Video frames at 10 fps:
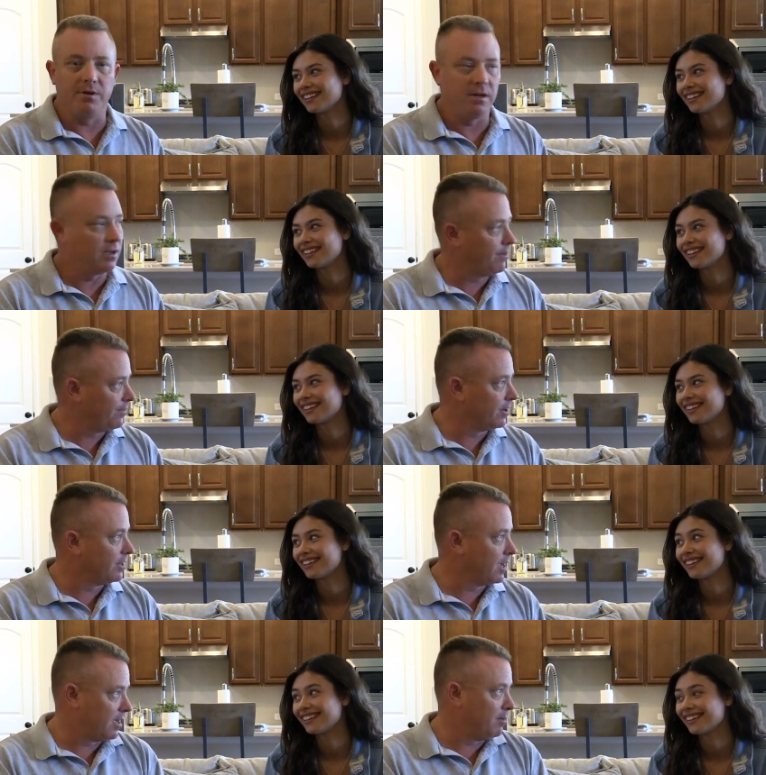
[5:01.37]
Speaker 1: way, I figured
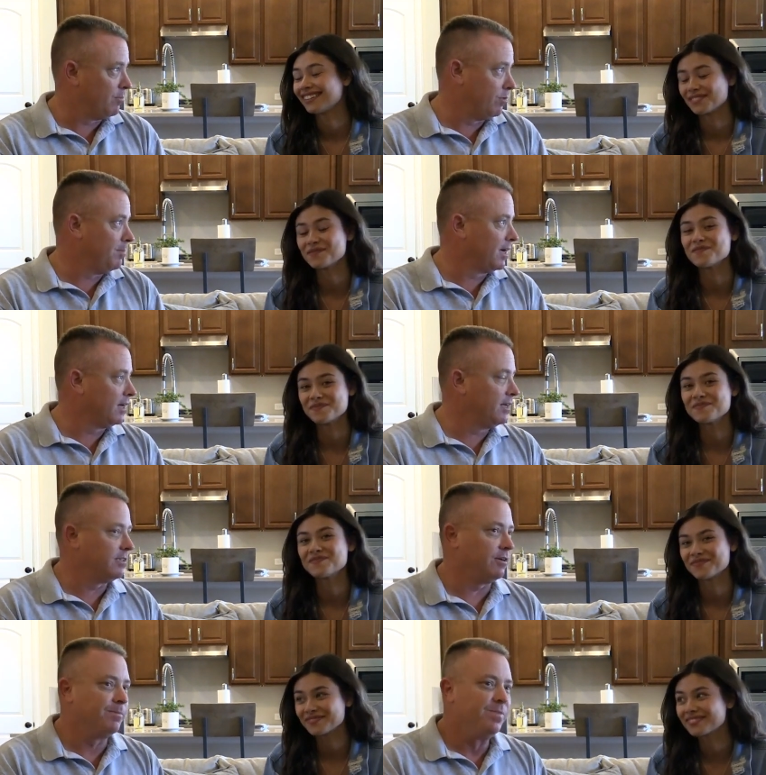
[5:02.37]
that kind of would make it mm-hmm.
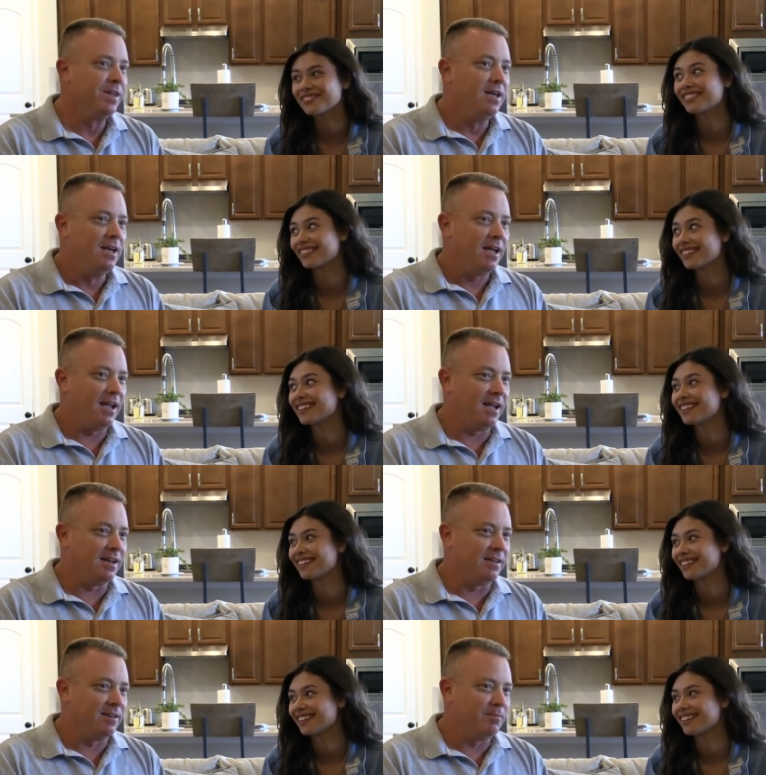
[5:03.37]
easier.
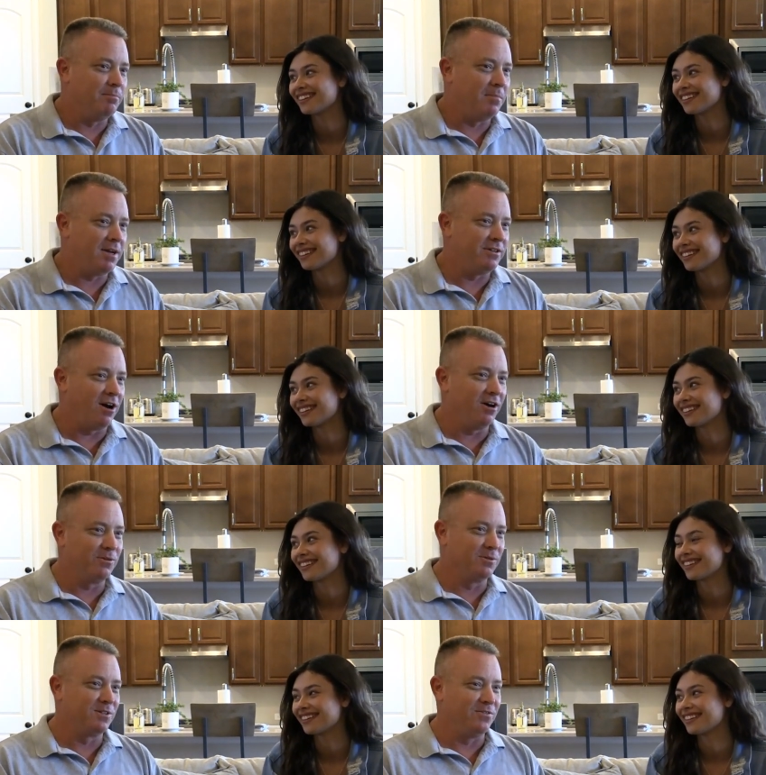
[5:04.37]
And my
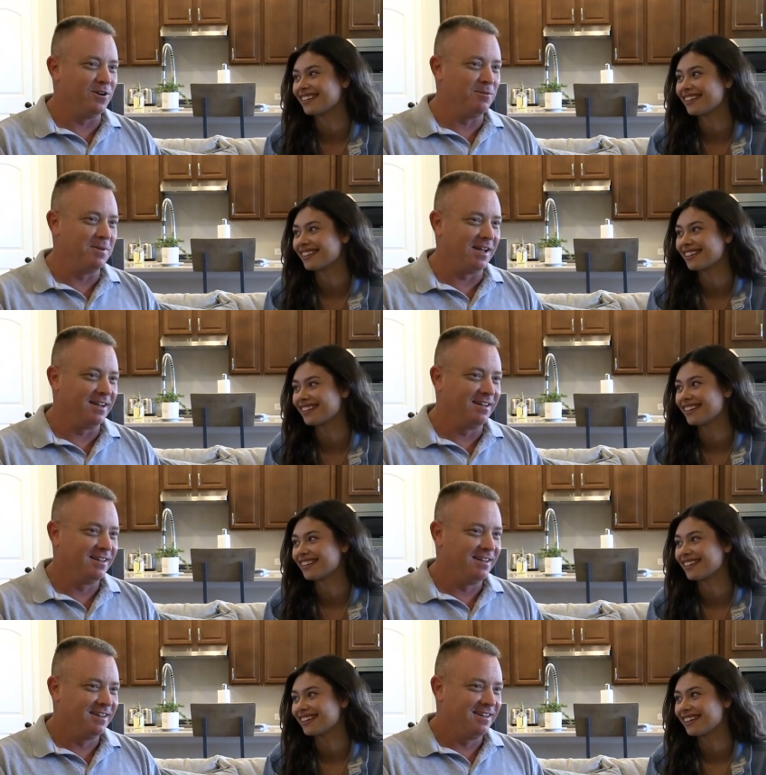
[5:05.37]
daughter was filming
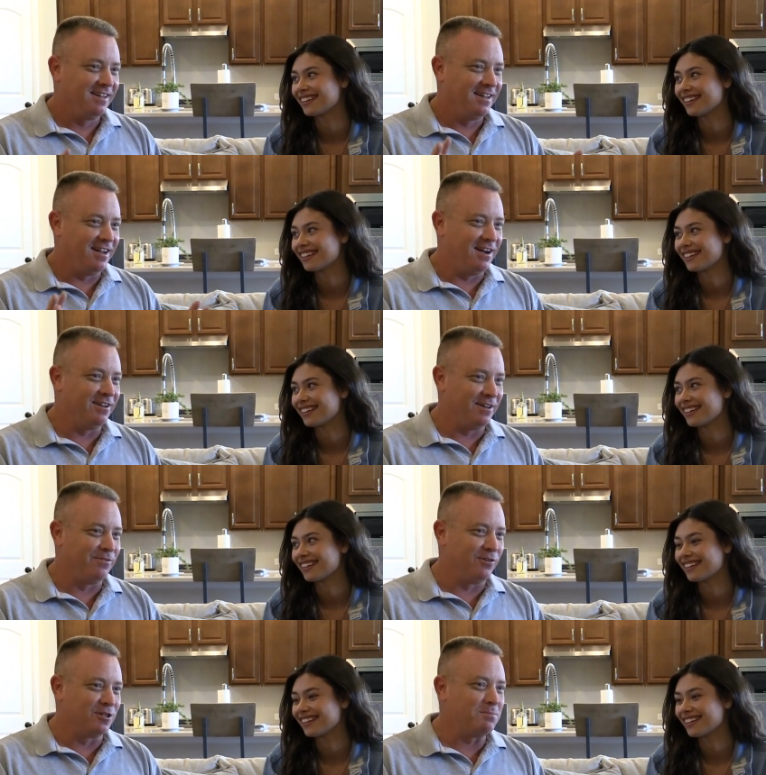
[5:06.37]
on the
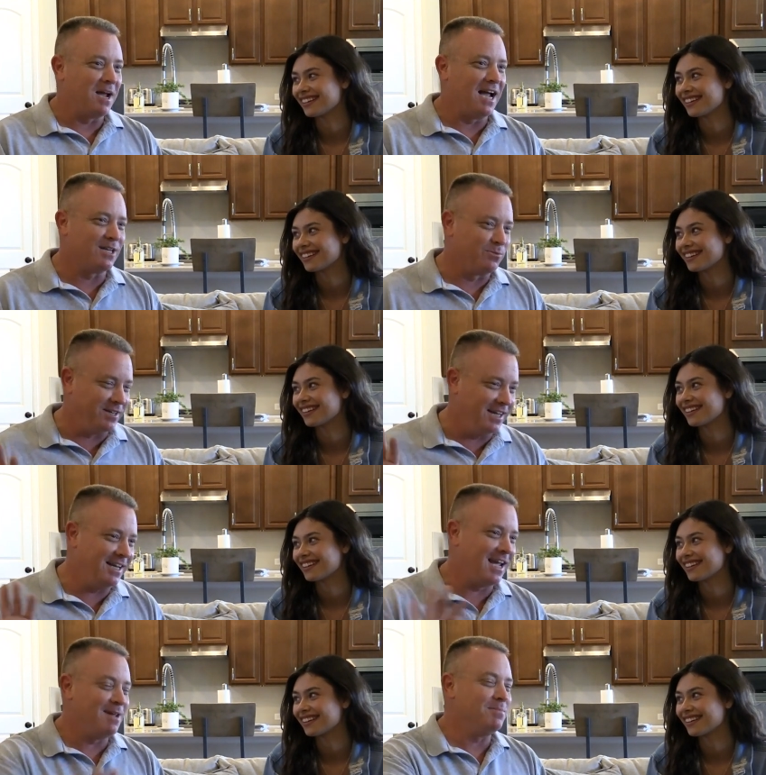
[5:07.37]
first pass when he
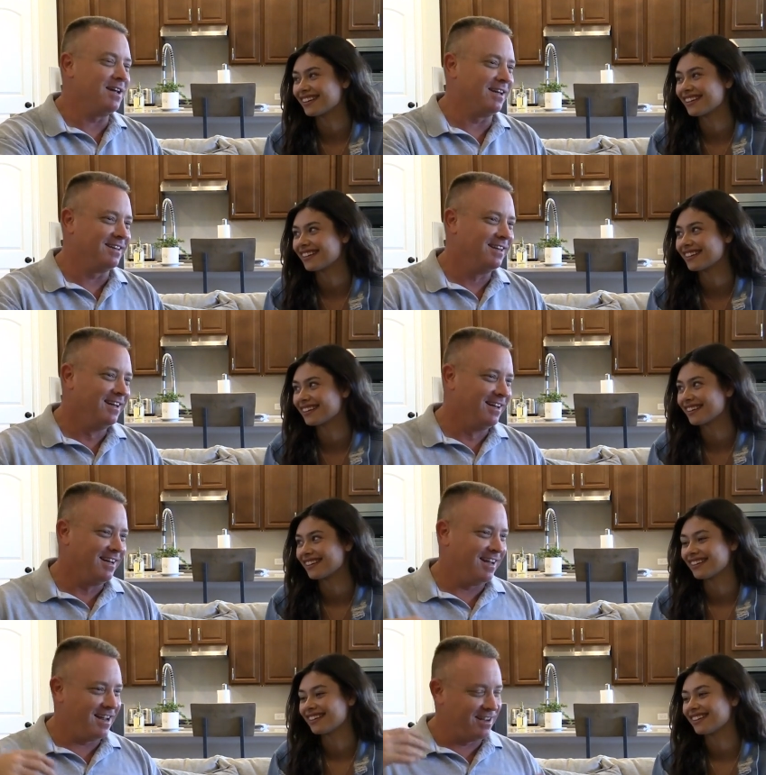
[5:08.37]
came in
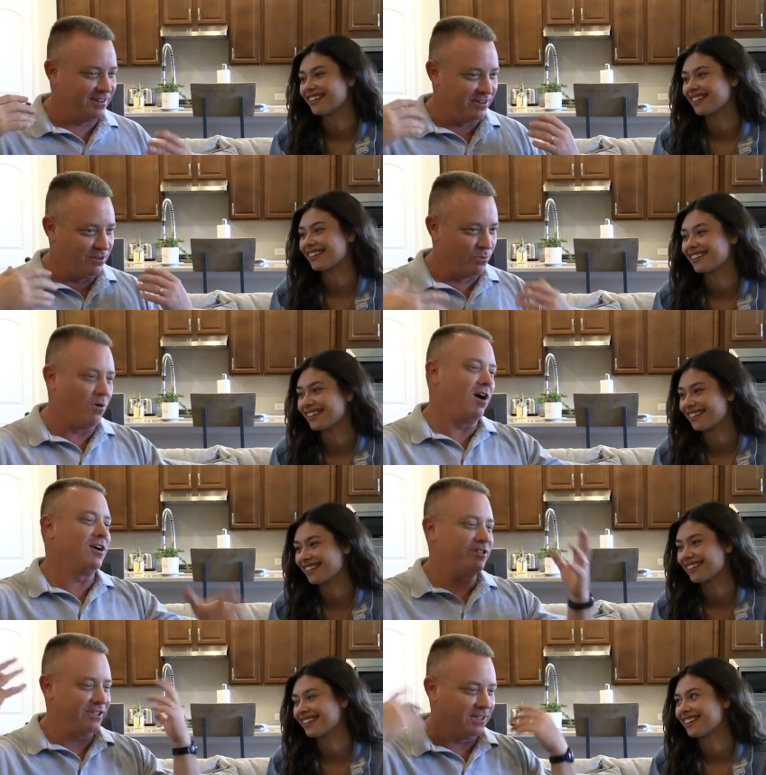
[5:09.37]
and the
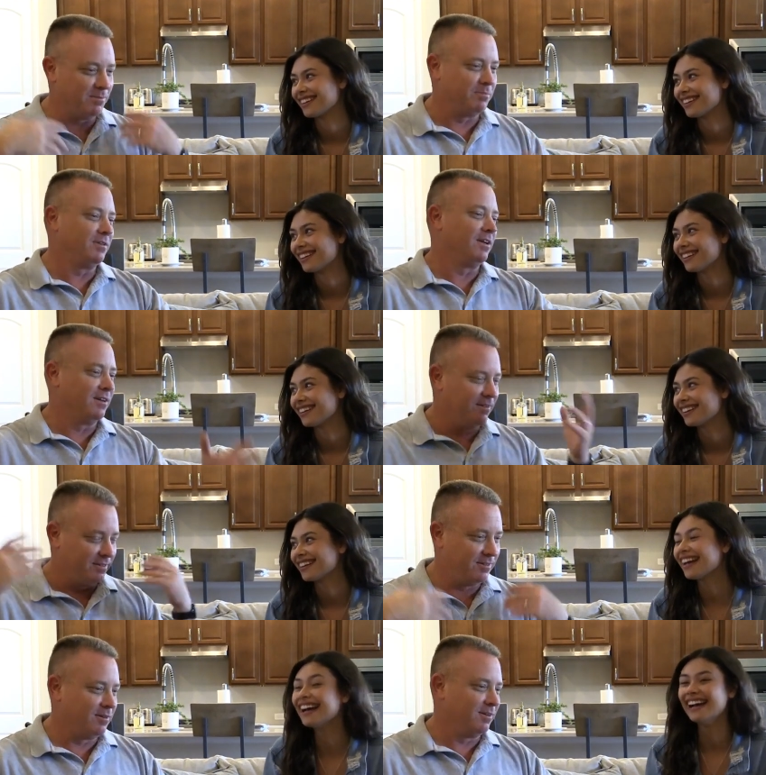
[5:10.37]
wash and the the
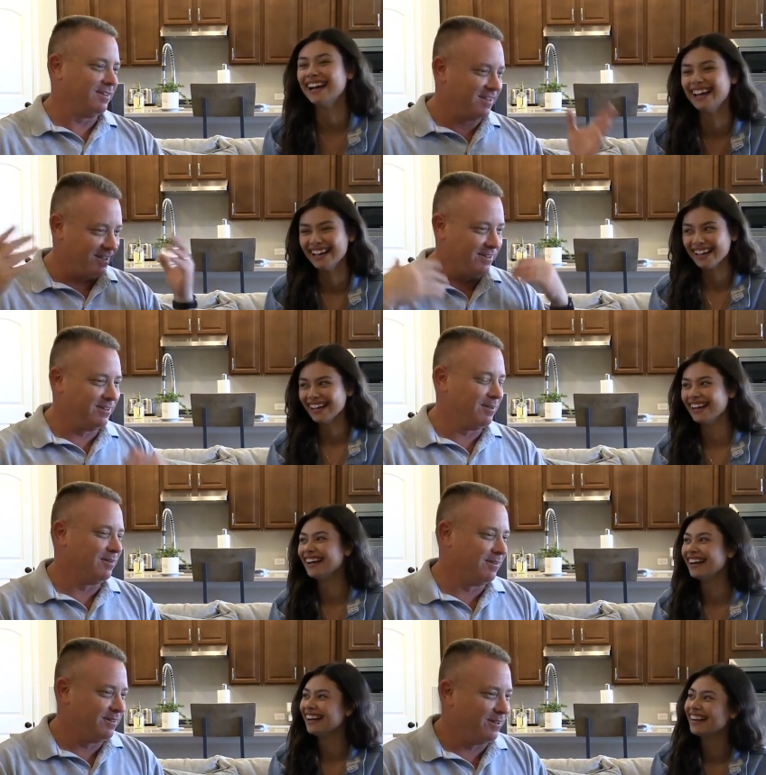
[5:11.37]
the, the,
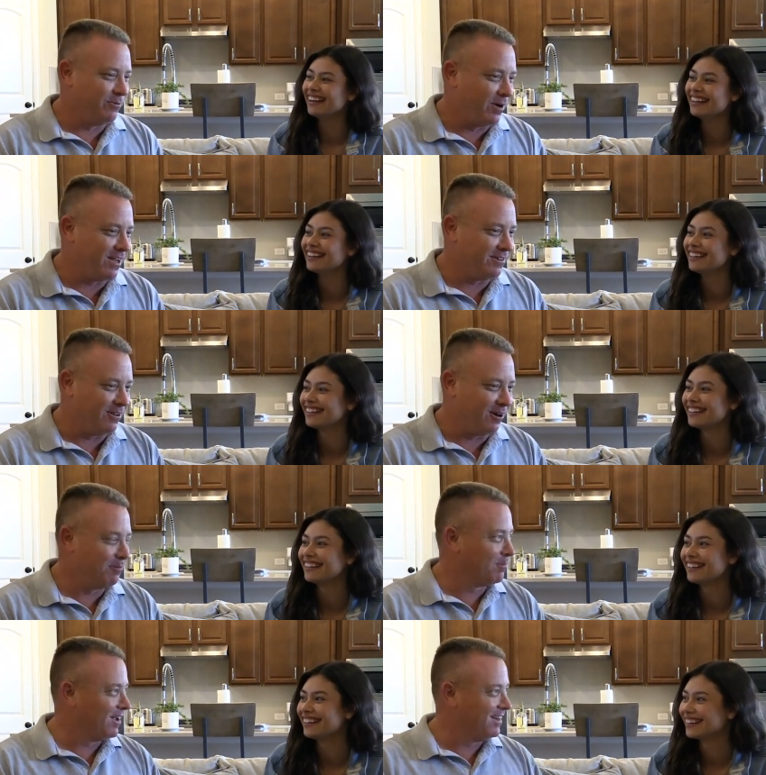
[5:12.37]
the, the wake of the
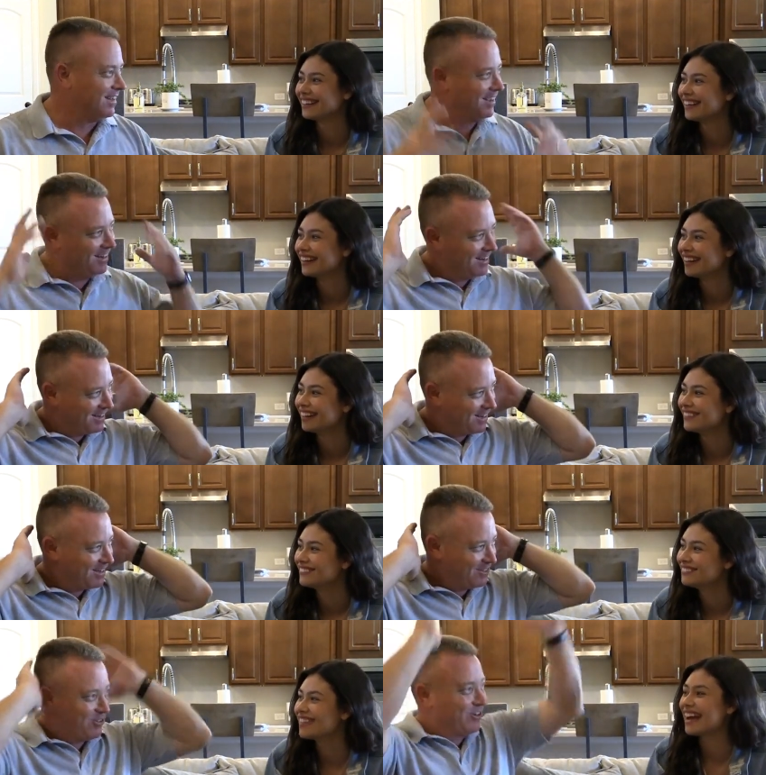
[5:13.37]
airplane
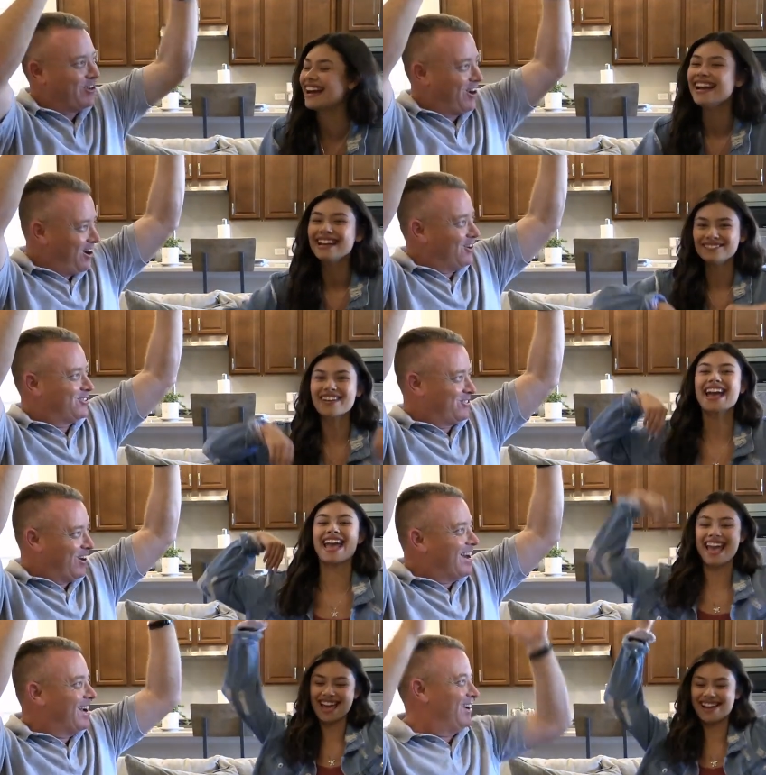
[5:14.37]
my, Took your hair my
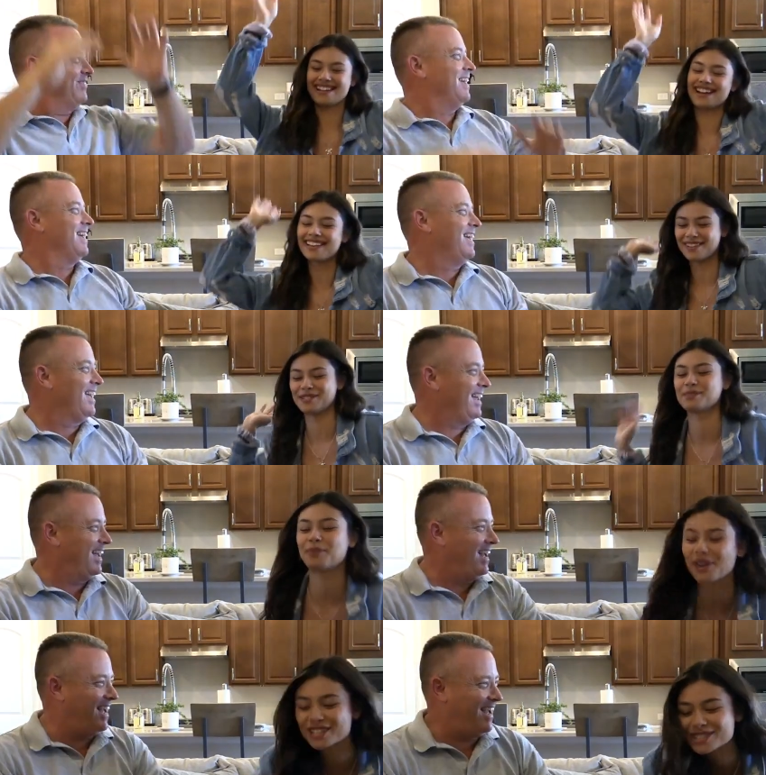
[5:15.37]
straight hair, up. and I
Speaker 2: like,
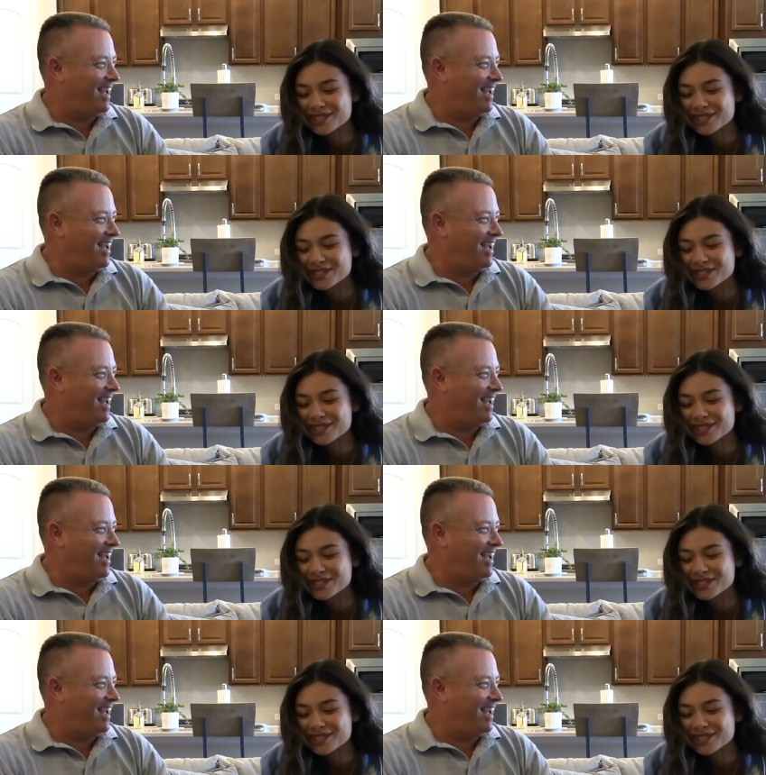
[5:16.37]
was